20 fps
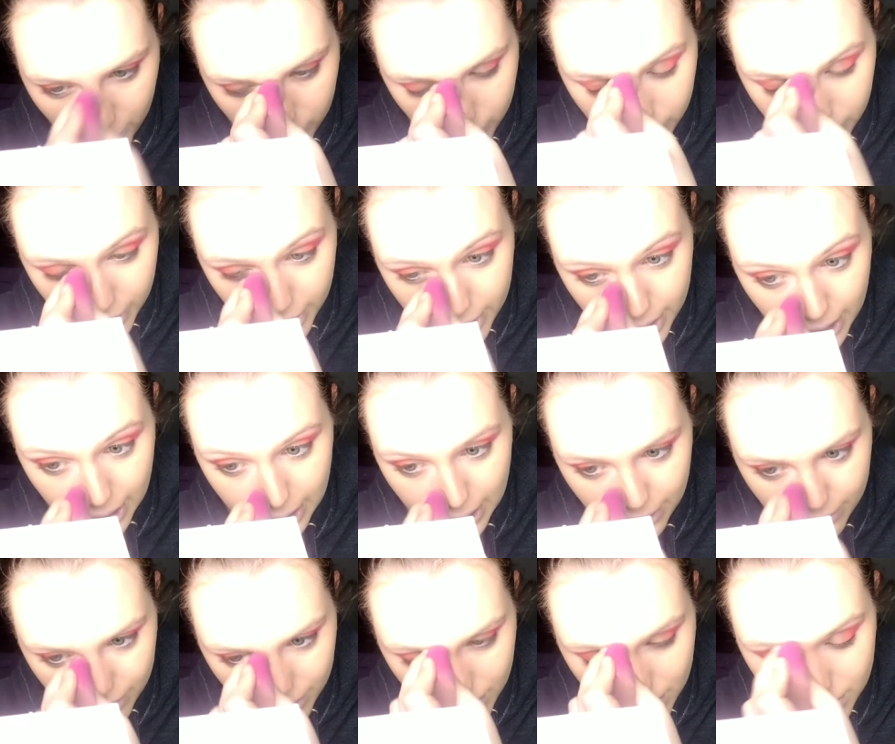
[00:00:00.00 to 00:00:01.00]
The only thing I
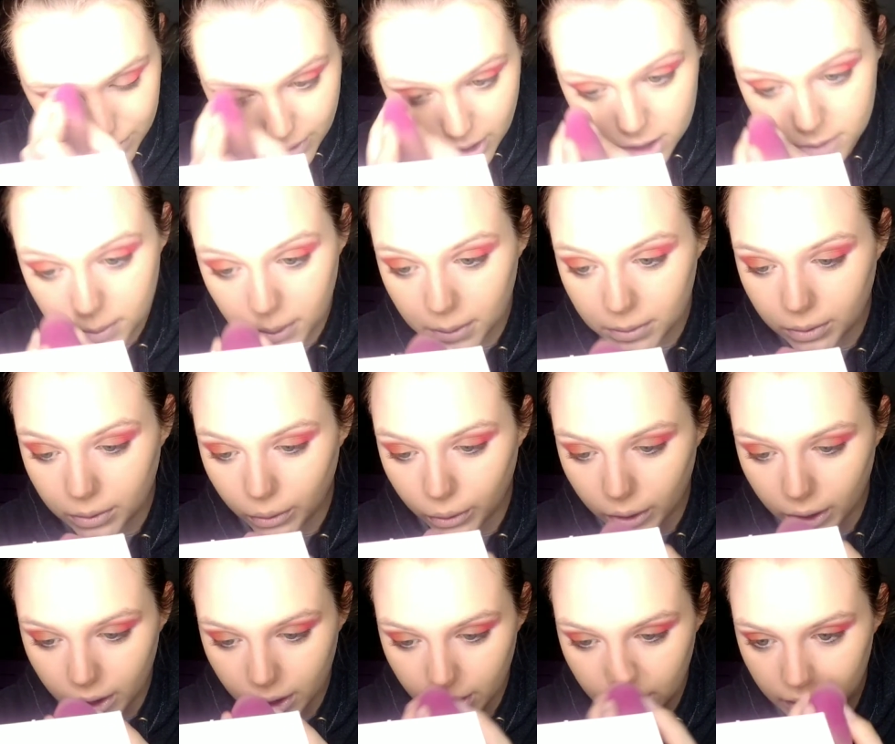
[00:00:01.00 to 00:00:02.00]
ever use Facebook
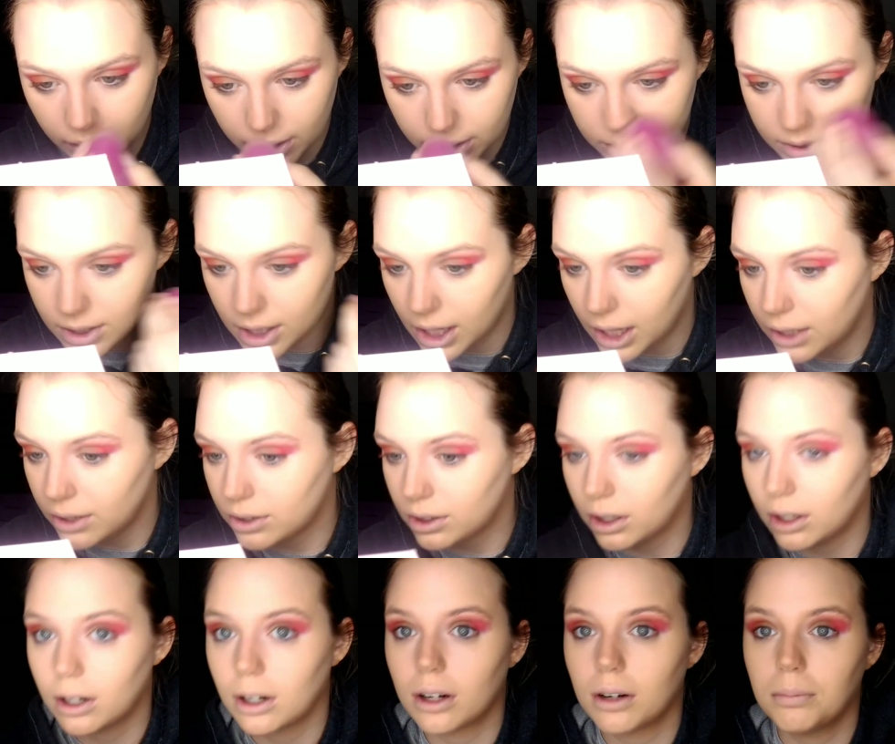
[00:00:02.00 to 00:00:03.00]
for is to
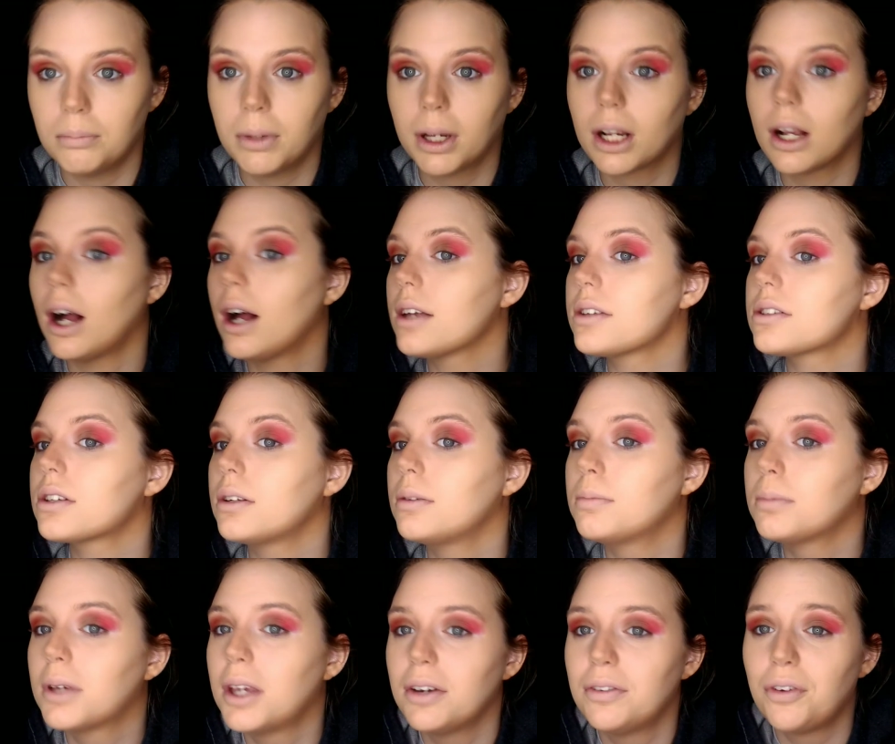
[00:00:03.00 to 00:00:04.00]
enter Mick costume
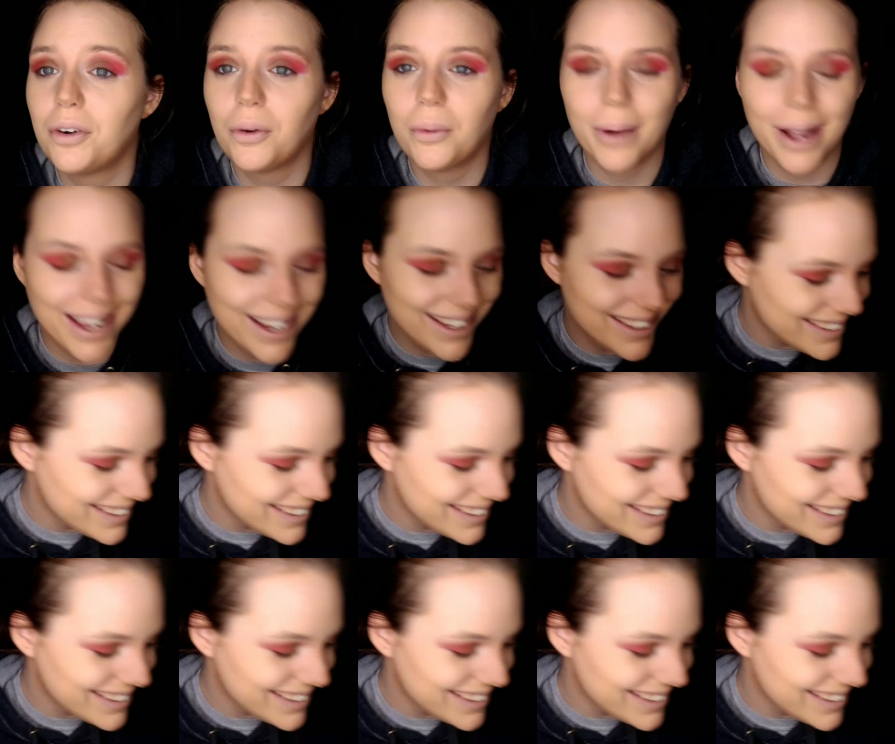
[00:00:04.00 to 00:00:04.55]
giveaways